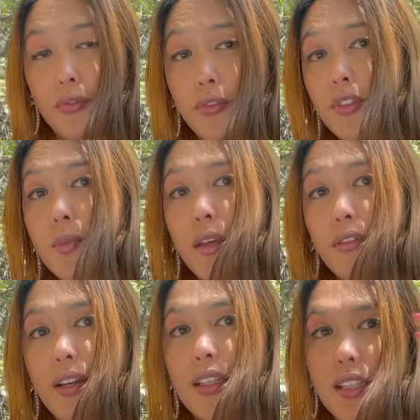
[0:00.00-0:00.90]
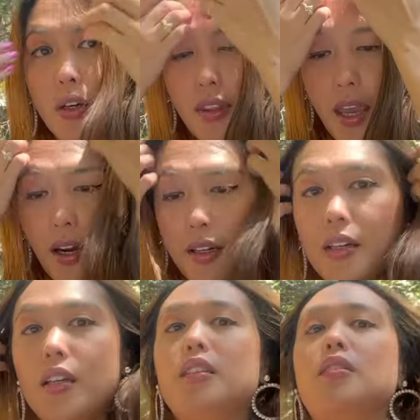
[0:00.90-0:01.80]
to my friends out there.
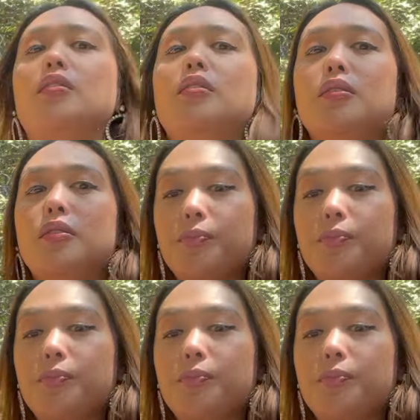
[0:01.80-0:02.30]
So